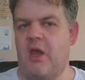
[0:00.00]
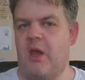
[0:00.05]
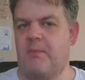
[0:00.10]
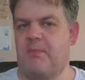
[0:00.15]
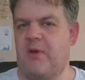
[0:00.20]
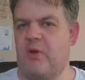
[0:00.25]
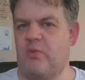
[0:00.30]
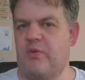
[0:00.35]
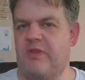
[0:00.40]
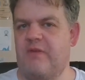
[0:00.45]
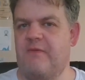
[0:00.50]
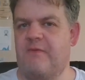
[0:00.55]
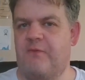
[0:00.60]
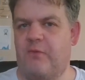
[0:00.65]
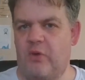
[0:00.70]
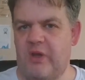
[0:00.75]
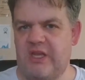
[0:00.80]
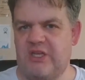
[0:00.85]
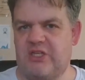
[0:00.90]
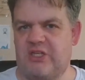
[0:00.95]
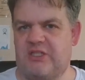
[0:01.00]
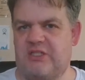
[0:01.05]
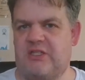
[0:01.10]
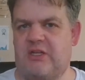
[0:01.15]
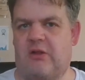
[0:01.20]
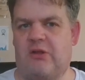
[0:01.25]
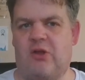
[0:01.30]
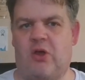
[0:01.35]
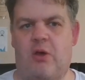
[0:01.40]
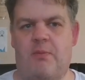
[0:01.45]
but with a
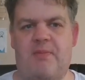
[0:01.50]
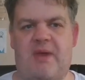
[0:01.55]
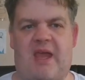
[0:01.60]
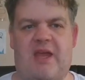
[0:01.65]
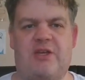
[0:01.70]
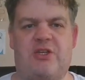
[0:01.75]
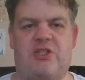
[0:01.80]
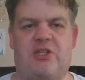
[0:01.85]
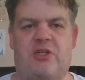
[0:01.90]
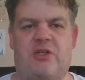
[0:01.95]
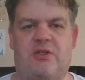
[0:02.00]
Voyager-style comm badge.